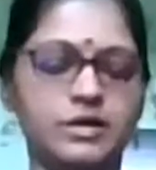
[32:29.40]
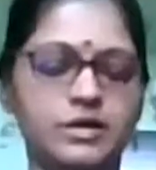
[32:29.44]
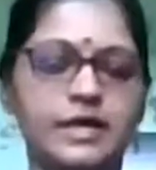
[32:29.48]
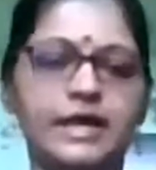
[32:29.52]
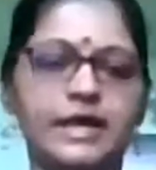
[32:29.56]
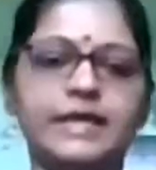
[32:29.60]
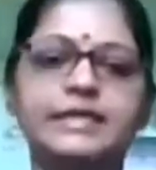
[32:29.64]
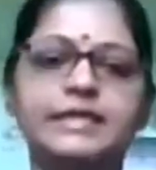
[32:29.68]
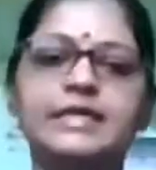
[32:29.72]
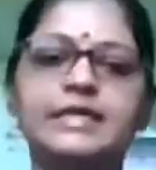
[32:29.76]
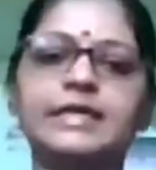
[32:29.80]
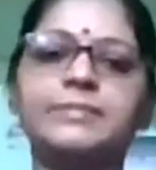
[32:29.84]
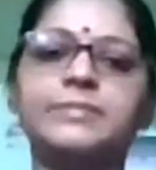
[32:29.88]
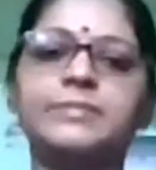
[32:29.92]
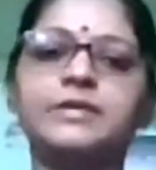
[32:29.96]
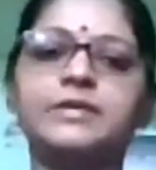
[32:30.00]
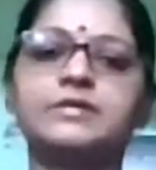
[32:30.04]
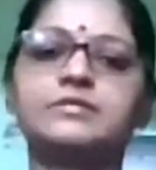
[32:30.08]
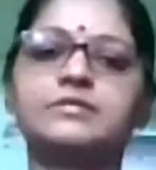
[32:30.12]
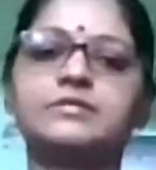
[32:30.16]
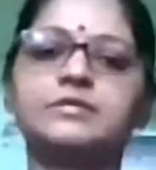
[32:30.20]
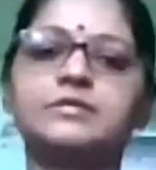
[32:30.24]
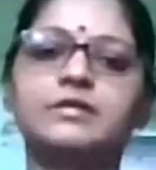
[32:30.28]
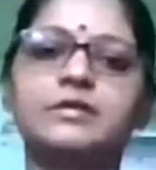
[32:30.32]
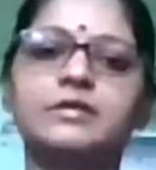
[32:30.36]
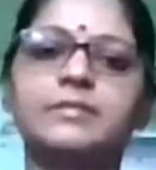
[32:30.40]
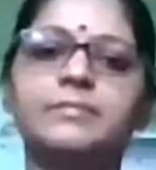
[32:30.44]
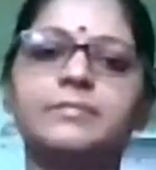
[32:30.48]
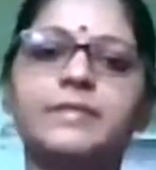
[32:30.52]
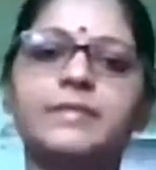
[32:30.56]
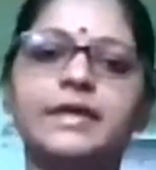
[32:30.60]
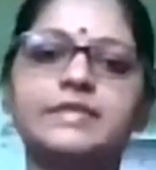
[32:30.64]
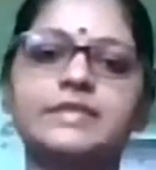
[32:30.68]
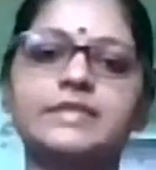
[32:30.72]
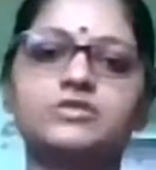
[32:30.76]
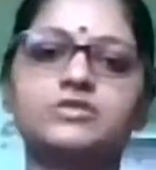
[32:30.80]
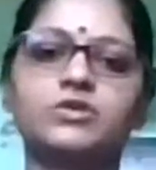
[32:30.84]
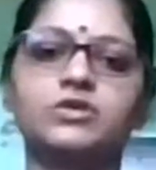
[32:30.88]
and keep it
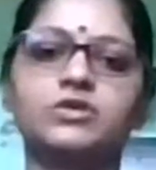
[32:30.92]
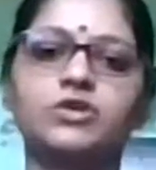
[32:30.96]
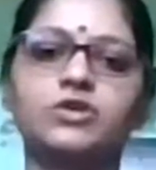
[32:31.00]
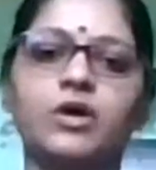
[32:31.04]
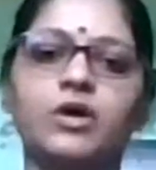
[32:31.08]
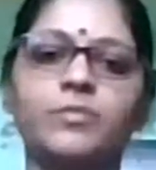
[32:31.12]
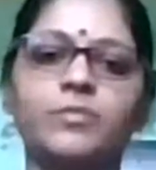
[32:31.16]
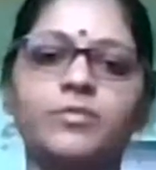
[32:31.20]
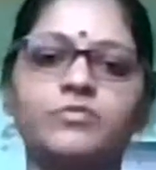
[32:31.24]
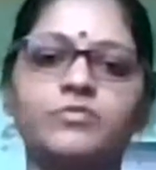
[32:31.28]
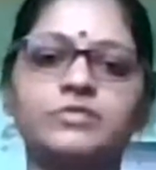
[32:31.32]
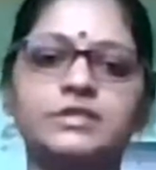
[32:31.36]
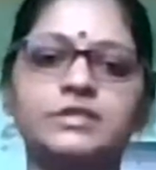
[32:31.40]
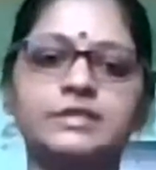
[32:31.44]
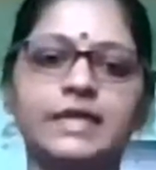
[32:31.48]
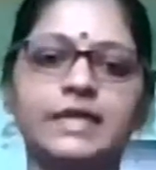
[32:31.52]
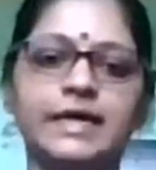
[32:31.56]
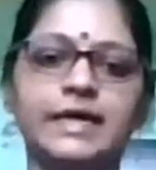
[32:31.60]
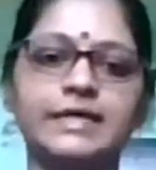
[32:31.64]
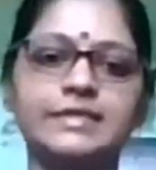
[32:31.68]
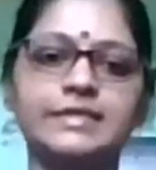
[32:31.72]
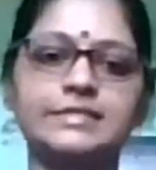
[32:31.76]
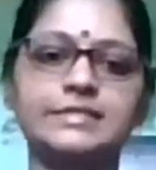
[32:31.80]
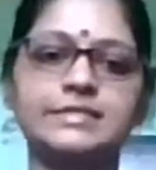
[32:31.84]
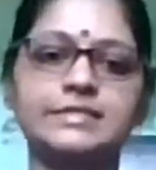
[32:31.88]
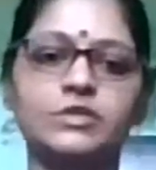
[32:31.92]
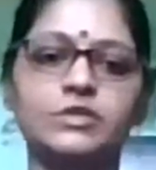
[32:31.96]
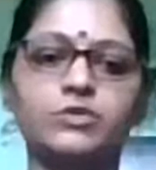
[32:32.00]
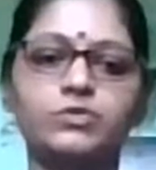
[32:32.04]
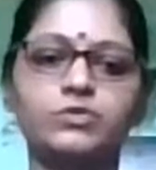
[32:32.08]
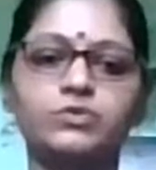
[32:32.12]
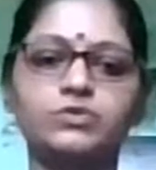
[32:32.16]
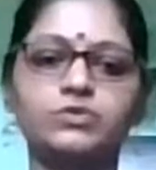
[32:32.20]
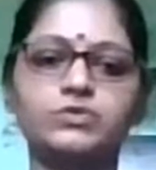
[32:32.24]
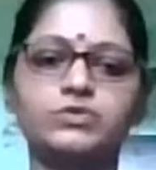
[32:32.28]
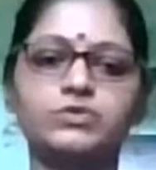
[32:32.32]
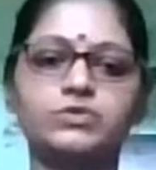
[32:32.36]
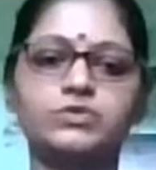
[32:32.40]
placed on top of the thighs,
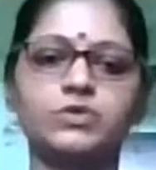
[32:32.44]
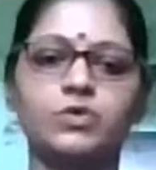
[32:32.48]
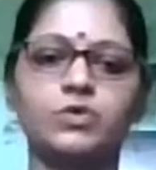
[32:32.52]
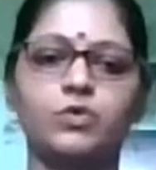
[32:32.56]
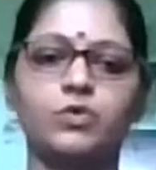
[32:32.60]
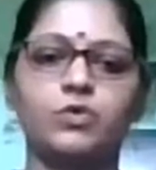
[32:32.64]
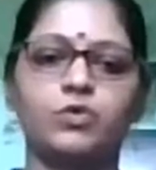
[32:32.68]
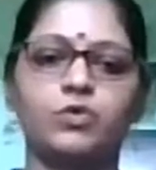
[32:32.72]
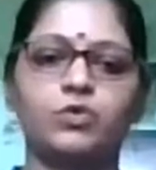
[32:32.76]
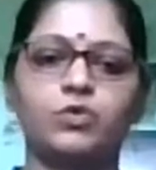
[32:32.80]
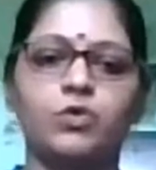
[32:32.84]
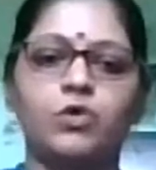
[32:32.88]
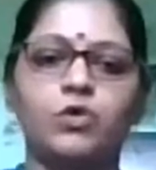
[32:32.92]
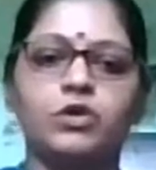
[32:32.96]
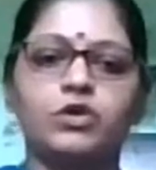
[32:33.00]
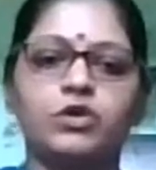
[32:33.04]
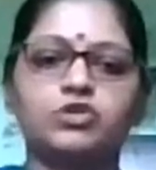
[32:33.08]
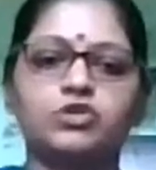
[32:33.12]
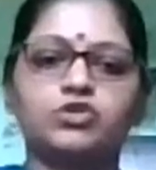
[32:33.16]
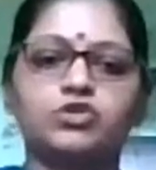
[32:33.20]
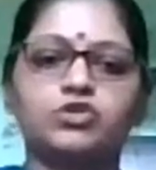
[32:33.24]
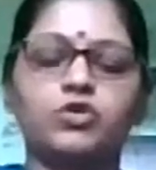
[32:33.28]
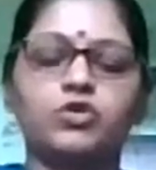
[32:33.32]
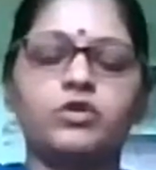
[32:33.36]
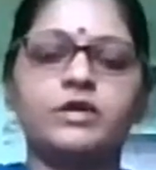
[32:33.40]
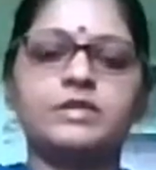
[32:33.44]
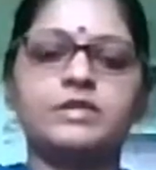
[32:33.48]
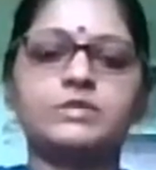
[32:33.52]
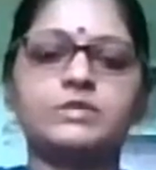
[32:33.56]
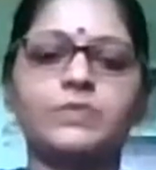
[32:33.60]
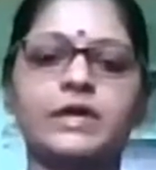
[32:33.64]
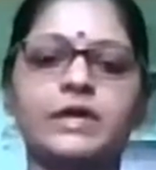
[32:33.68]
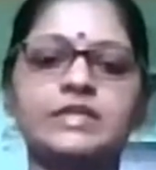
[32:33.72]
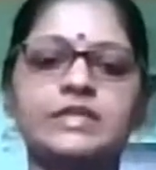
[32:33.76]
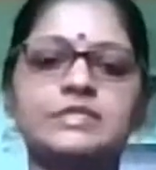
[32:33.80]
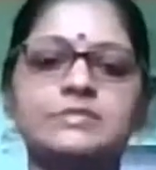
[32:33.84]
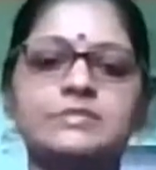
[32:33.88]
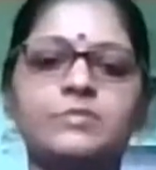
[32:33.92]
loose. Roll your shoulders
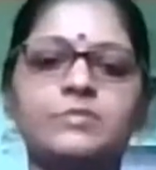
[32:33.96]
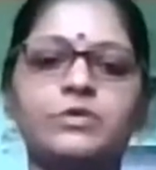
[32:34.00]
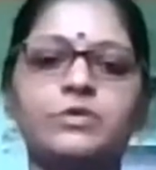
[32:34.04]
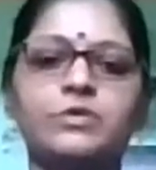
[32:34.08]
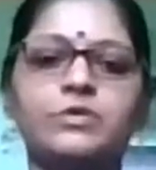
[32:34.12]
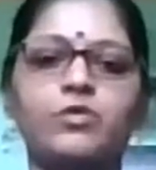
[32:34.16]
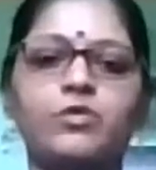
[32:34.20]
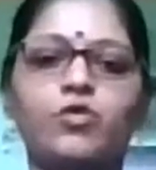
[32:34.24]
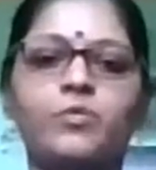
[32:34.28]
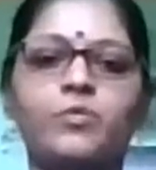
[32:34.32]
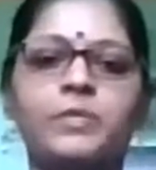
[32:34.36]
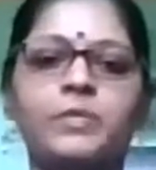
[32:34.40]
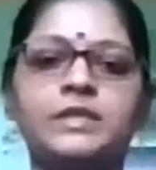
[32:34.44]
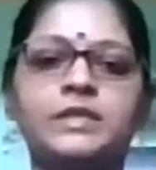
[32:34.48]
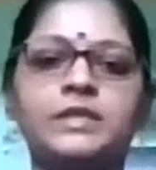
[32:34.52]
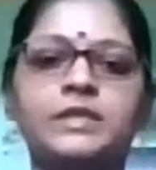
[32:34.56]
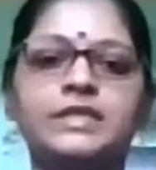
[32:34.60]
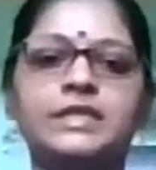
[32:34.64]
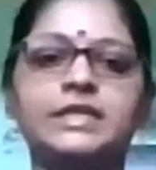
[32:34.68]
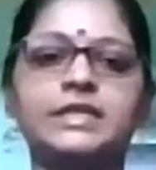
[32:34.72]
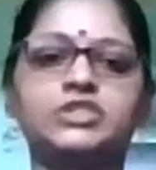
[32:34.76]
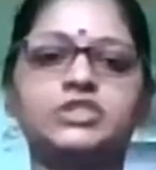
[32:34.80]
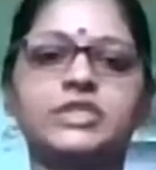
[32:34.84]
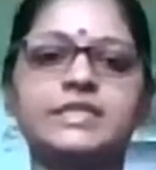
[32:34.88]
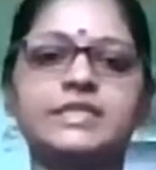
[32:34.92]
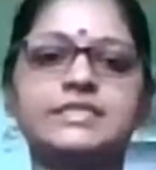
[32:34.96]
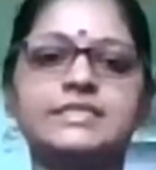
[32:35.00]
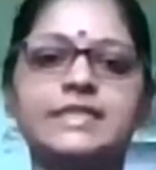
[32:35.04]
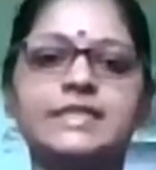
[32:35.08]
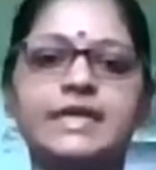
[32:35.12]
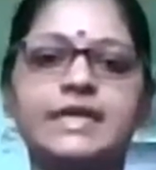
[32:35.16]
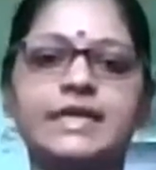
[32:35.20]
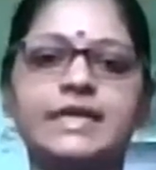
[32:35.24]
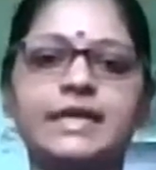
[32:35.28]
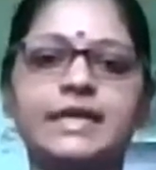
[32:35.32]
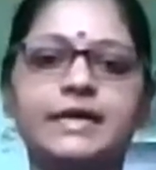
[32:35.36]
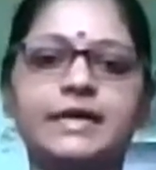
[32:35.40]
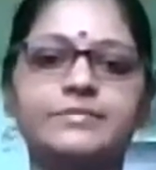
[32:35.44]
once more. Open that chest
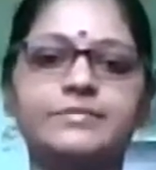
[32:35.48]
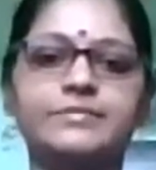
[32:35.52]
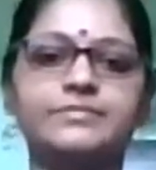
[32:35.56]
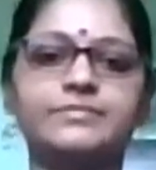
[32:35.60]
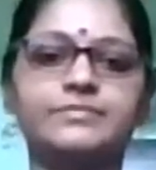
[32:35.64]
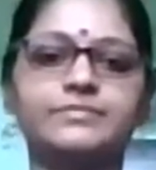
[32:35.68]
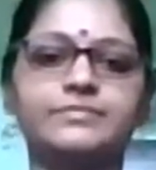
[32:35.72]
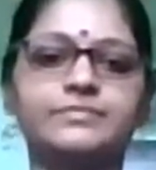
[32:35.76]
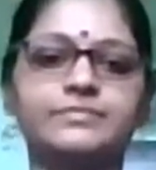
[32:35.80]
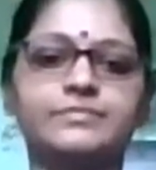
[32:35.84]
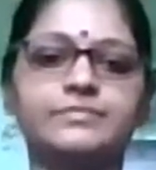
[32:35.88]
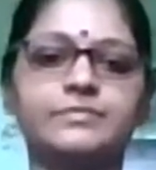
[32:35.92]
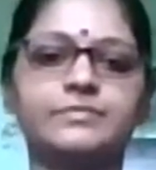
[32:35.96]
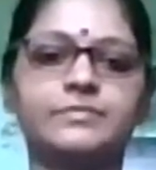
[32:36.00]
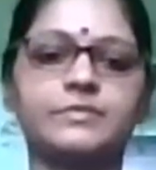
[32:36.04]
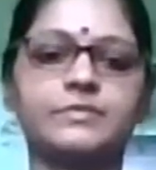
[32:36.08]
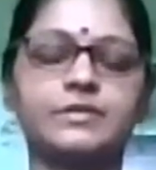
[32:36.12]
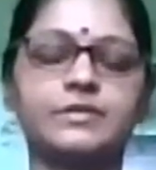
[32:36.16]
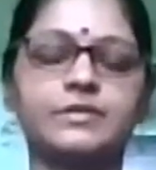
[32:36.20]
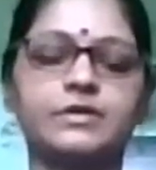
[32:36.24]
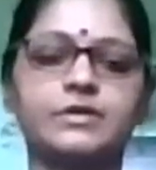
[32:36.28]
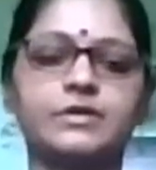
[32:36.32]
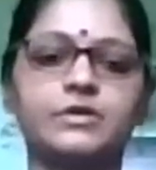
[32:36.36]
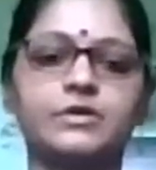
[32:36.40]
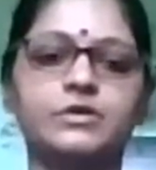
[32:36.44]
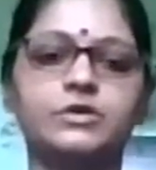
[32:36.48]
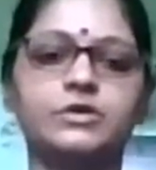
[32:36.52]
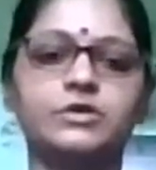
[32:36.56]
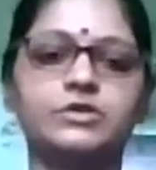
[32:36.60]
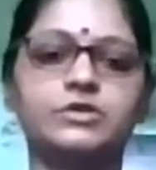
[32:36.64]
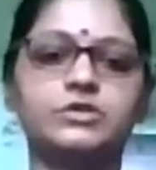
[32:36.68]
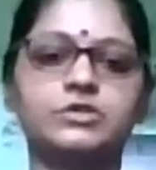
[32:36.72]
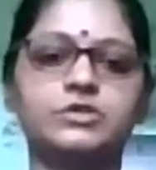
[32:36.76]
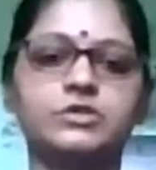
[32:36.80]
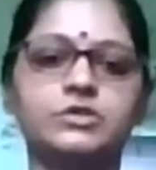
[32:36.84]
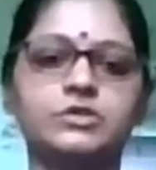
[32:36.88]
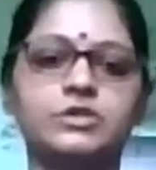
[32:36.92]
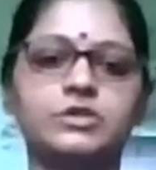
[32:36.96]
area. Good.
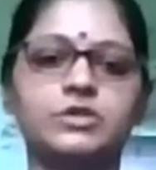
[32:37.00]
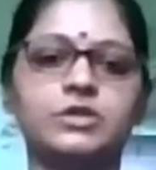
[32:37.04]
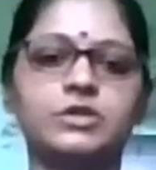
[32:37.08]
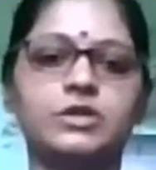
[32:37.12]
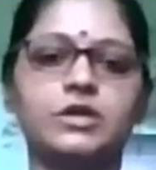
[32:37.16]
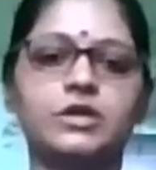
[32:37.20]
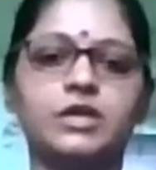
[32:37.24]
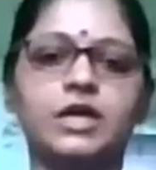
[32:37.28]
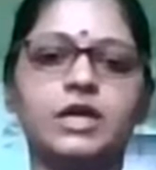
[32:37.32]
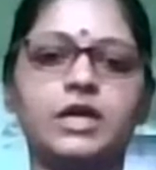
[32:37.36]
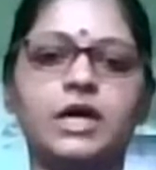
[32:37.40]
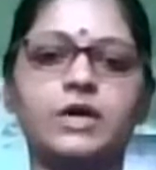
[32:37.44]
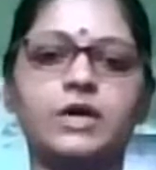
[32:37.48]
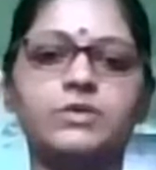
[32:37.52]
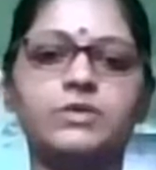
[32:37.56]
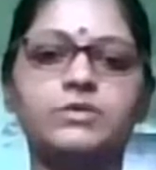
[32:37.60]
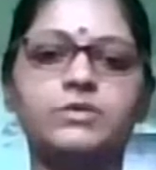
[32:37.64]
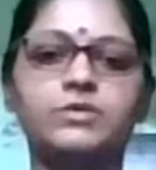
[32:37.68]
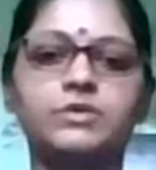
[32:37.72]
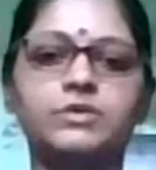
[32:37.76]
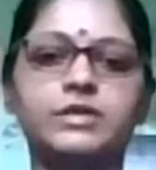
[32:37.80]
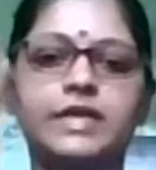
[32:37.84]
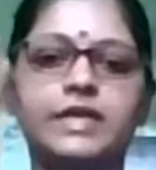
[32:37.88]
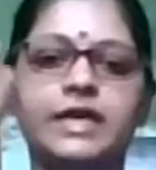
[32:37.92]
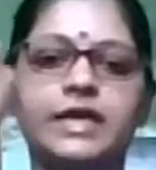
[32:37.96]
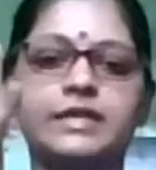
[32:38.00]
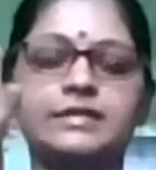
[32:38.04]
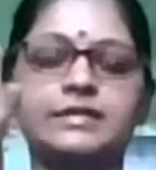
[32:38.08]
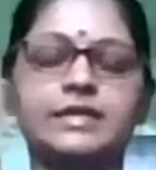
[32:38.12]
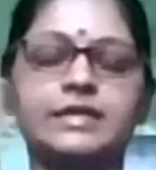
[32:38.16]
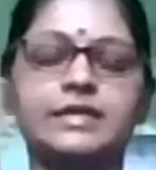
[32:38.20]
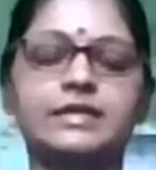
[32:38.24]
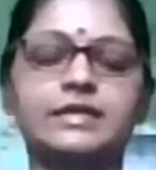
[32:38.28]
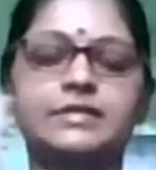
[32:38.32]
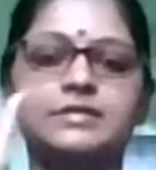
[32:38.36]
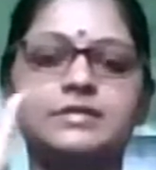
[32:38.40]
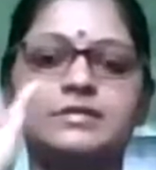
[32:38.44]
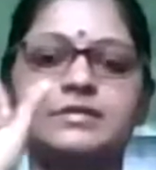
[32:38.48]
Now take
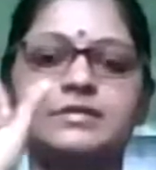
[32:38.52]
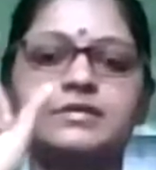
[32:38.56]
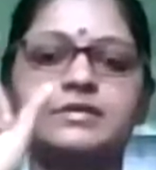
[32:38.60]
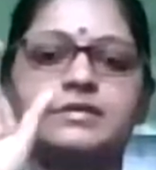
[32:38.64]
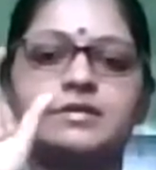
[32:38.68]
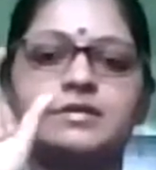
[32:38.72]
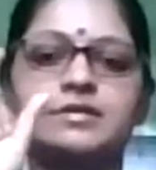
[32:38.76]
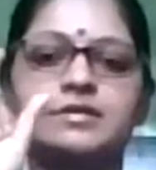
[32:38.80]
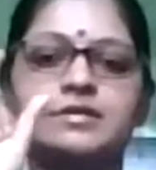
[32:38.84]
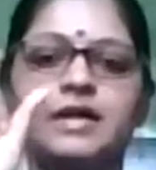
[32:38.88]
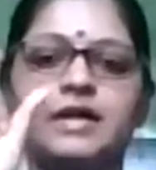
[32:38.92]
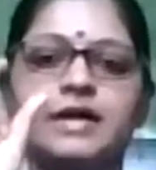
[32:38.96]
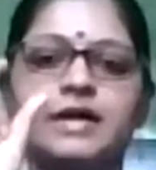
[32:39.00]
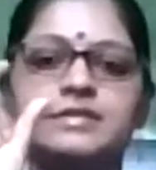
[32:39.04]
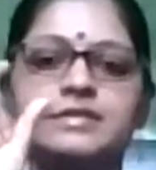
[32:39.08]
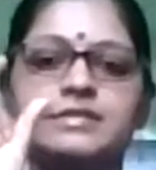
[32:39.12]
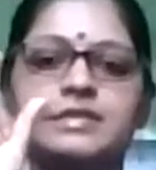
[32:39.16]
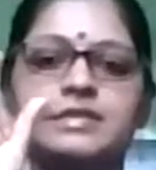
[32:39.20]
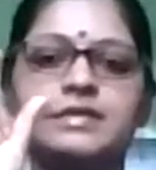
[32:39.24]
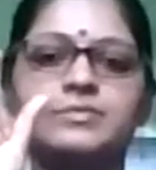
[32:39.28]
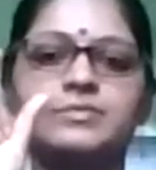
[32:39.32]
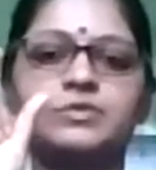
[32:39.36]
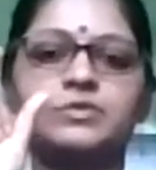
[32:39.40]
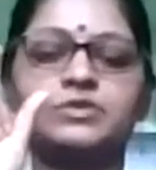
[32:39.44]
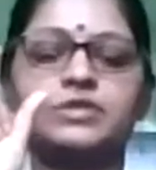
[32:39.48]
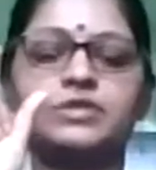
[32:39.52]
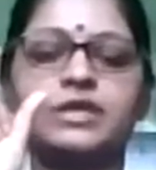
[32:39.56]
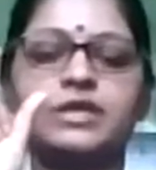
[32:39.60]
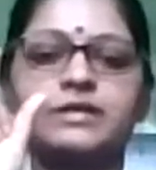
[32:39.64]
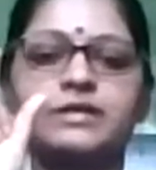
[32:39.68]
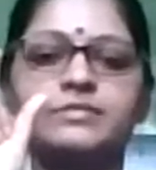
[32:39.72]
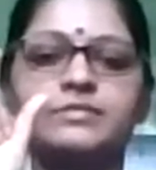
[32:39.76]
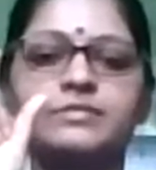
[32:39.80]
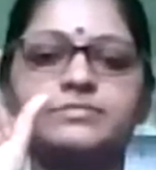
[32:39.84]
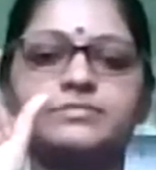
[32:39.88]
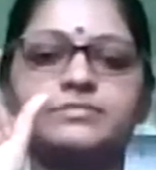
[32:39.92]
that Nasika mudra.